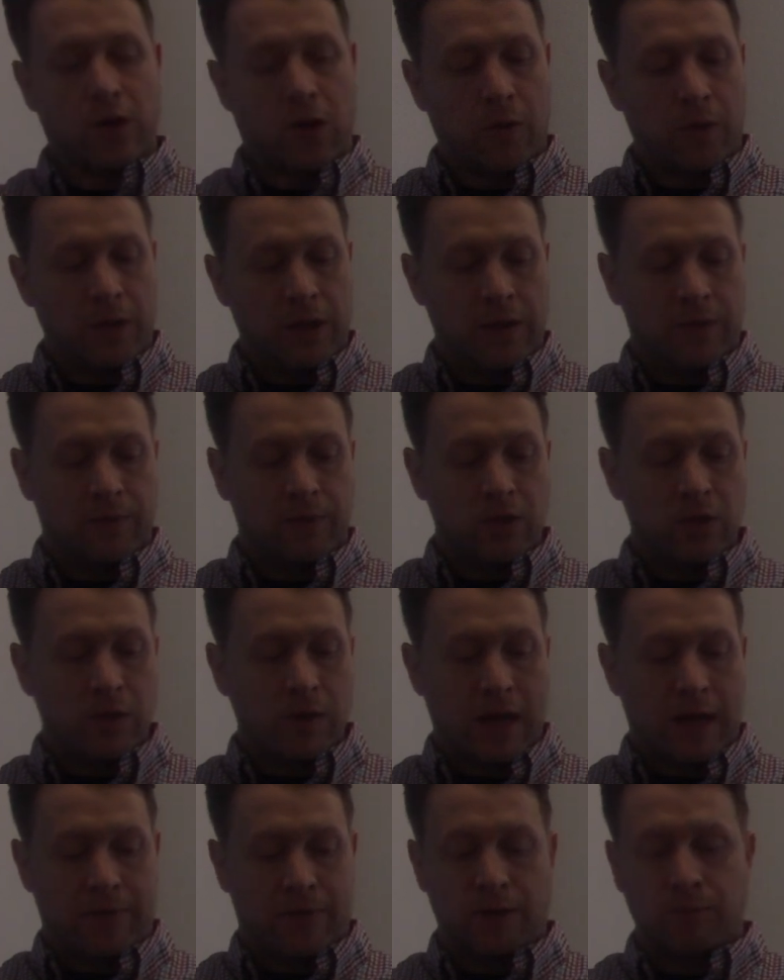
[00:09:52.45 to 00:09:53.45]
So if
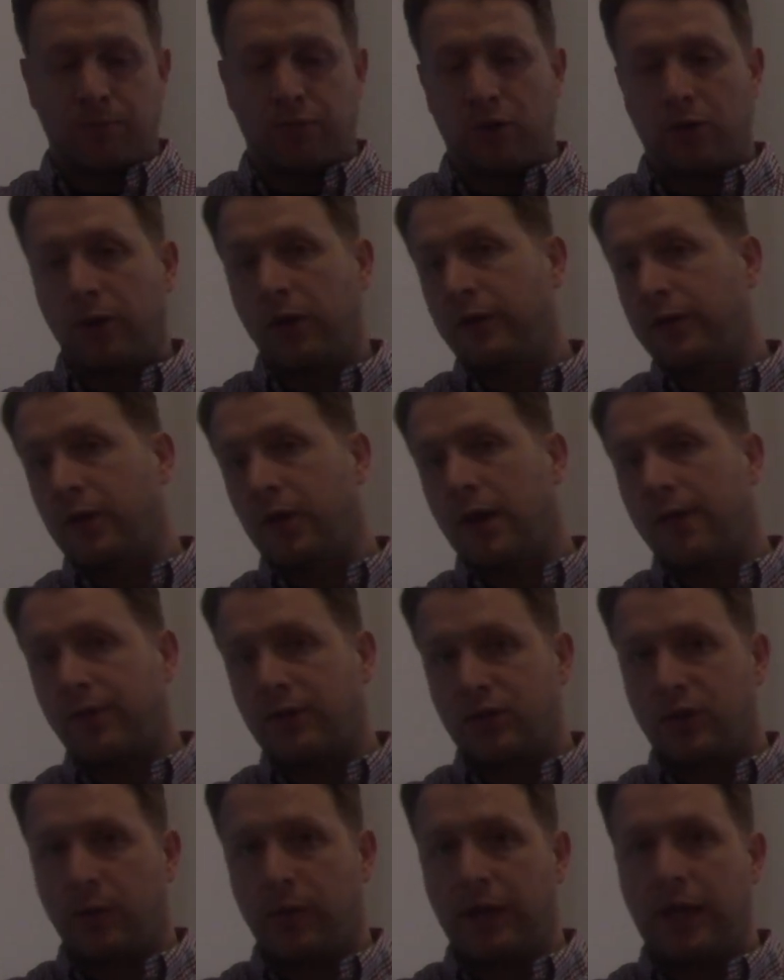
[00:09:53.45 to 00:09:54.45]
you have an employer that
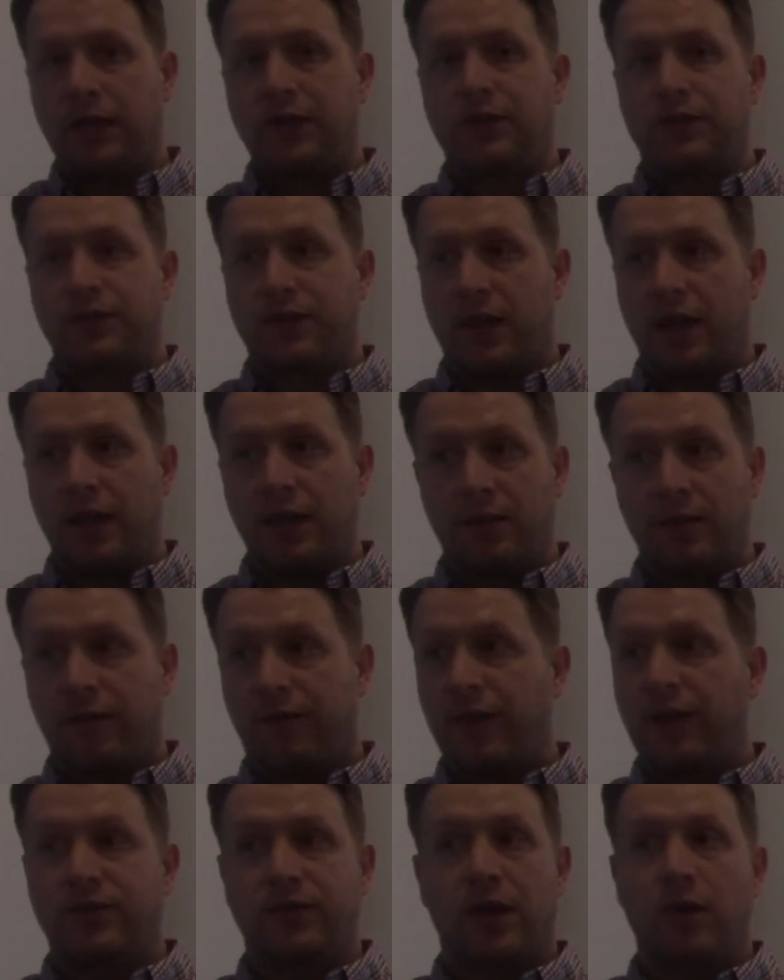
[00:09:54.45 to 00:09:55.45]
offers you an HSA,
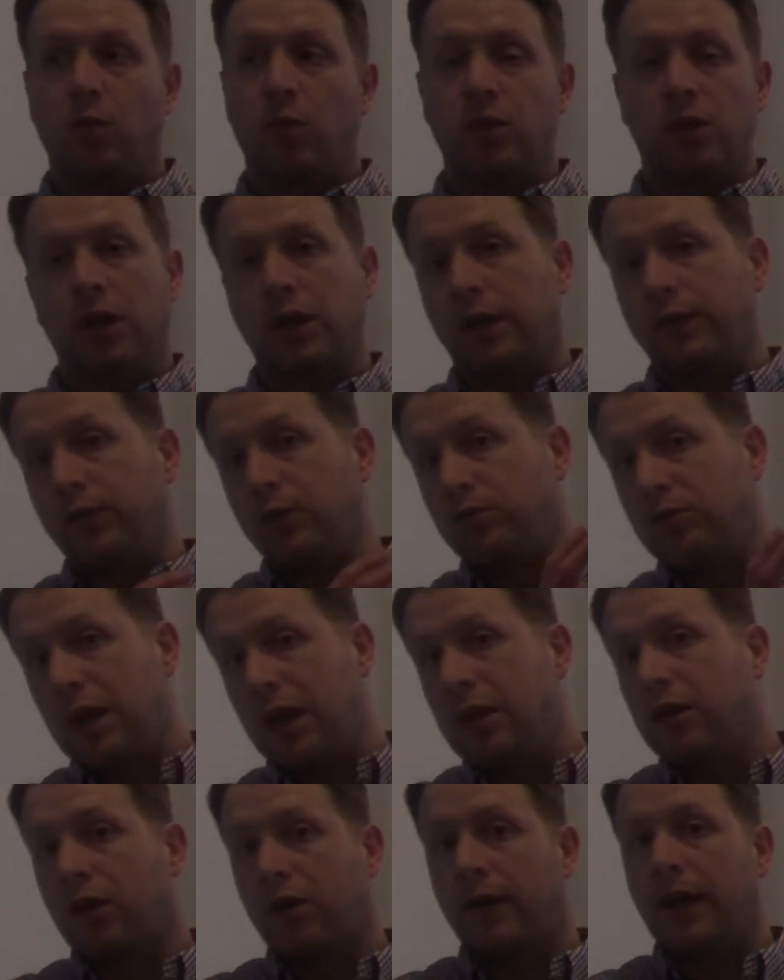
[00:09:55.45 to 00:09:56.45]
and if they say, well, look, if you
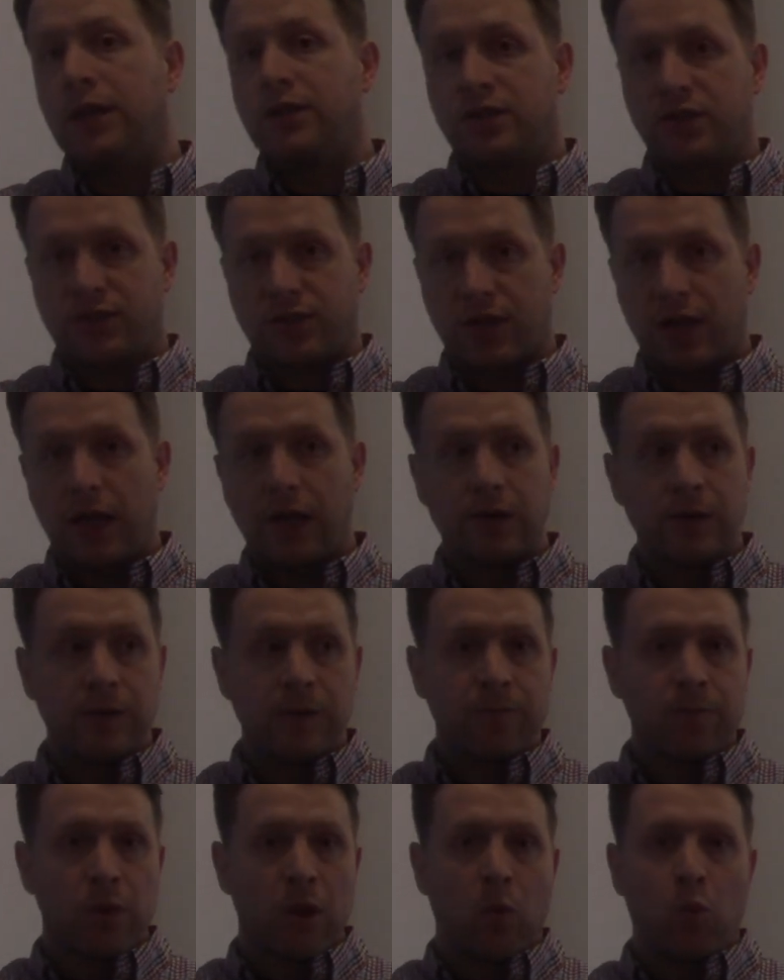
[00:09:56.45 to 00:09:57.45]
take our HSA,
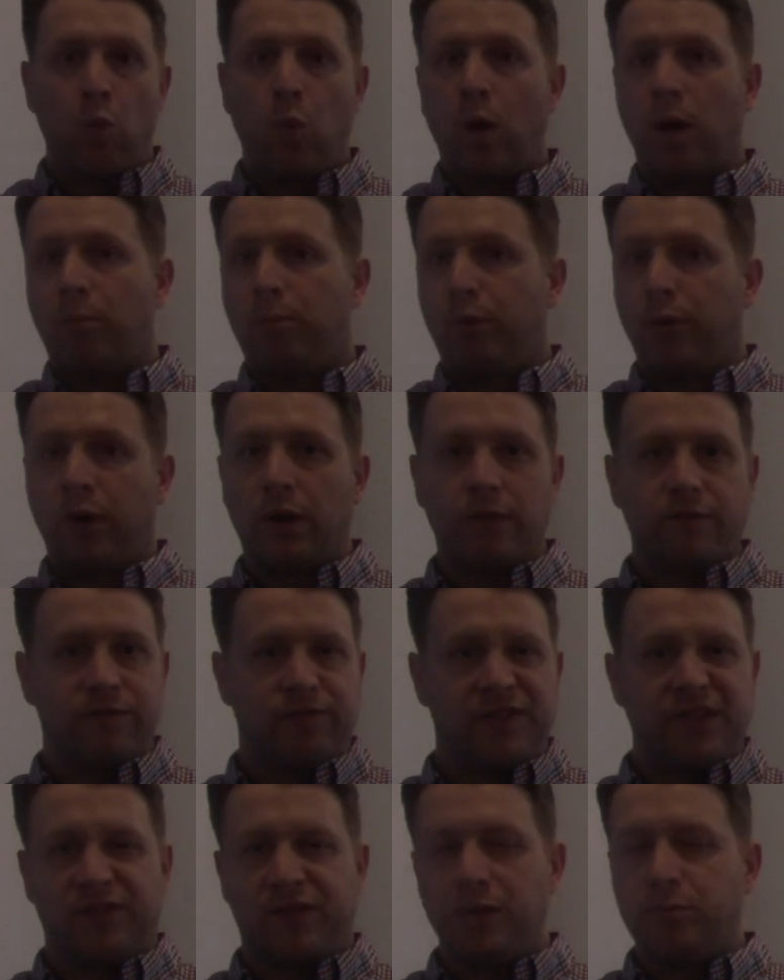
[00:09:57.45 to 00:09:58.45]
we'll put
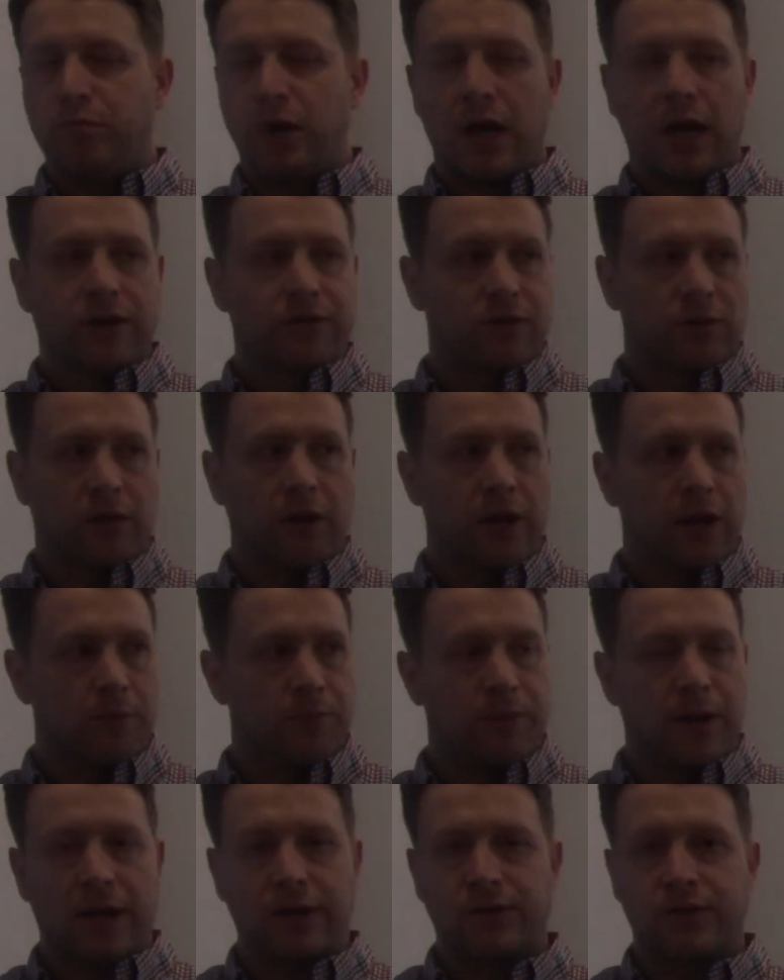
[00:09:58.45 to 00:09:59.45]
50 bucks or
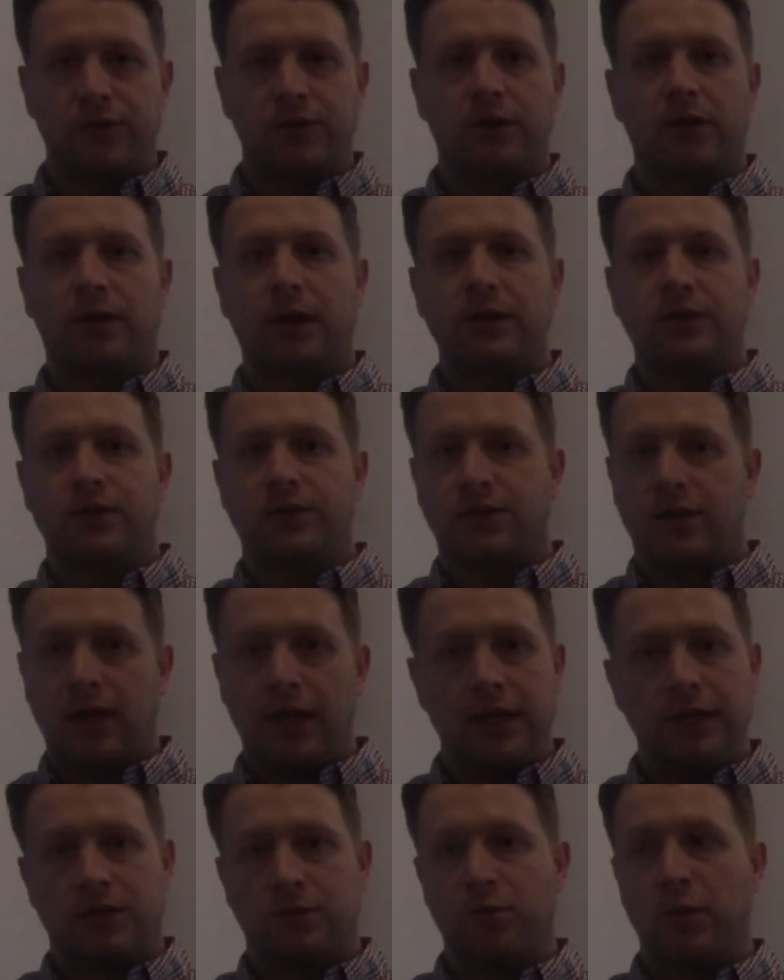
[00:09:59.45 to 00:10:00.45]
100 bucks into your
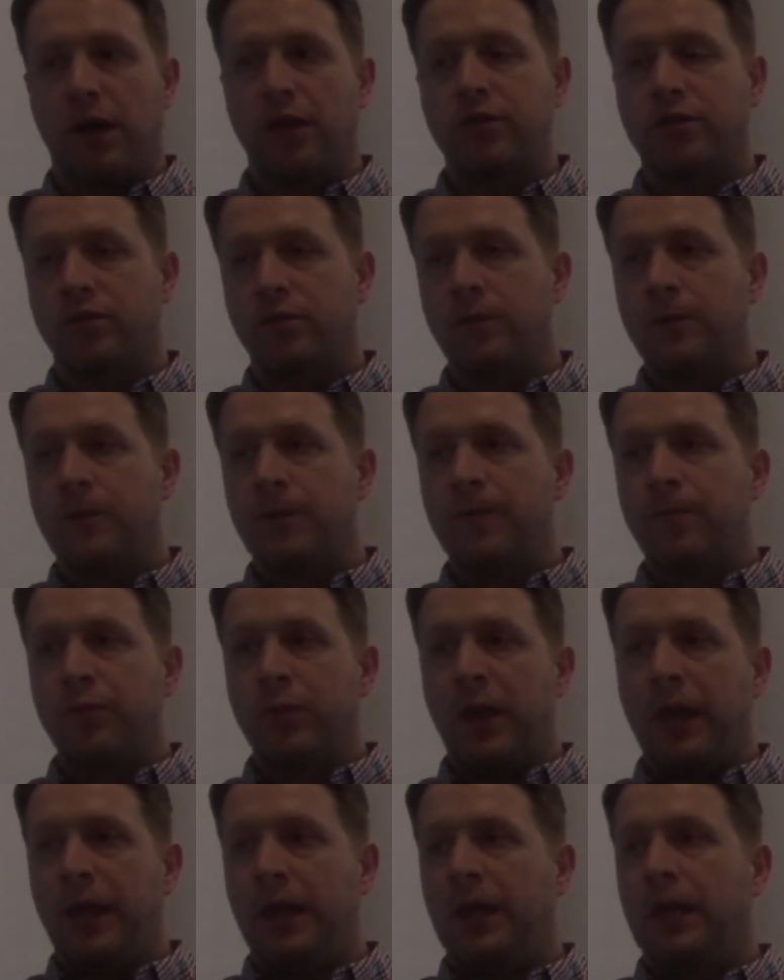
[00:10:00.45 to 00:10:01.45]
HSA each month,
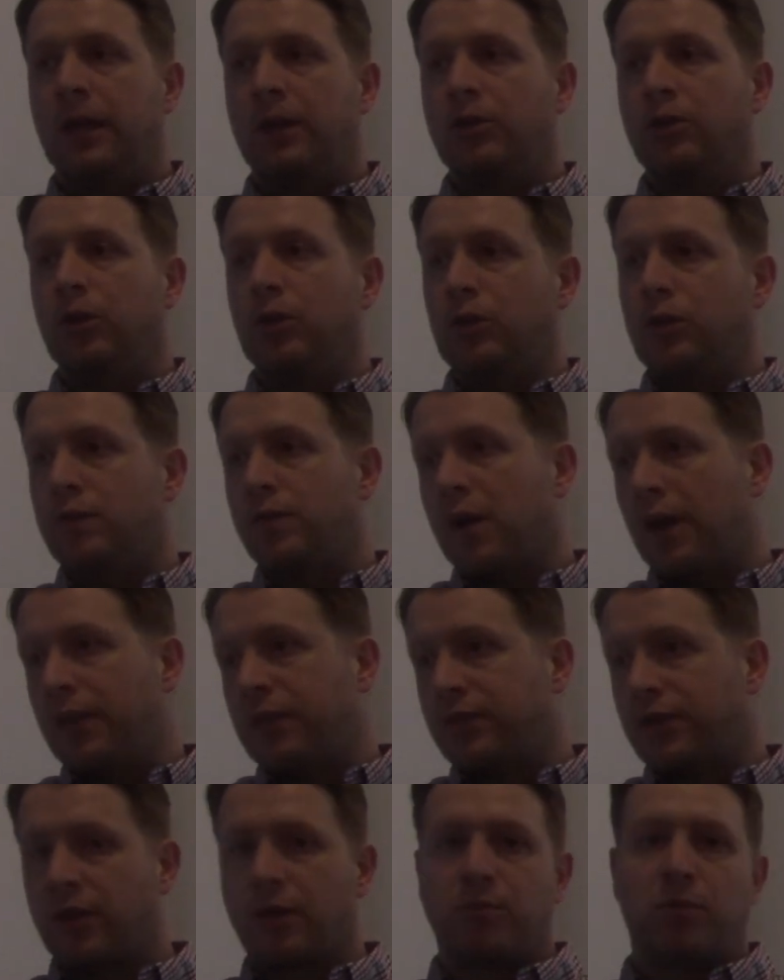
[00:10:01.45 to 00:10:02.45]
and you've
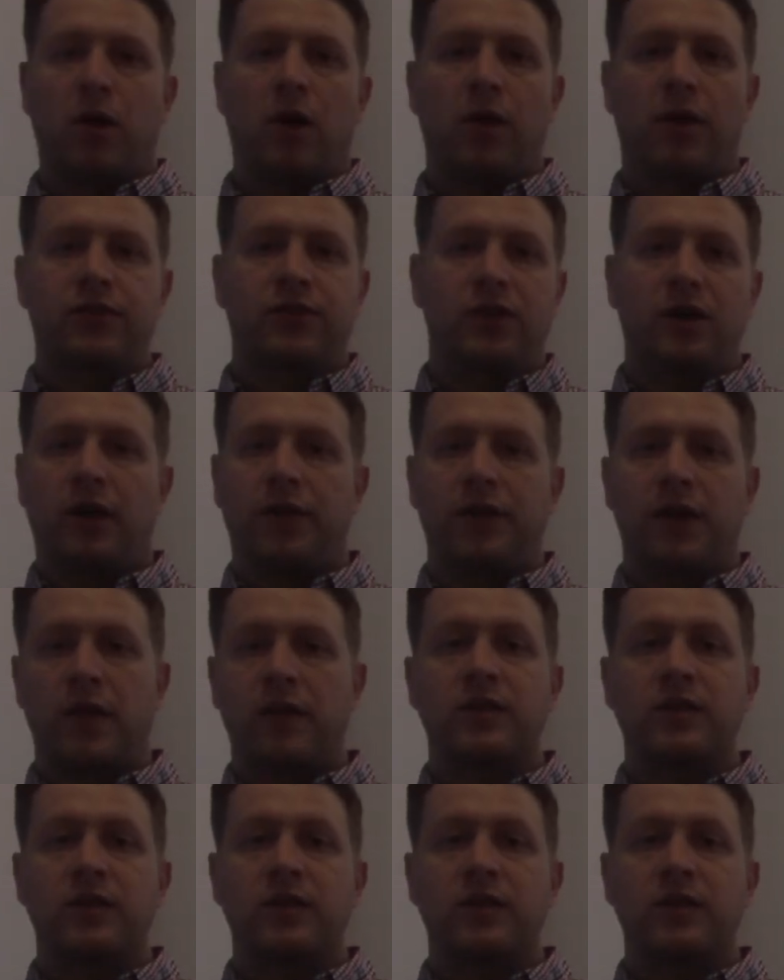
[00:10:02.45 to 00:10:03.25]
got this other policy on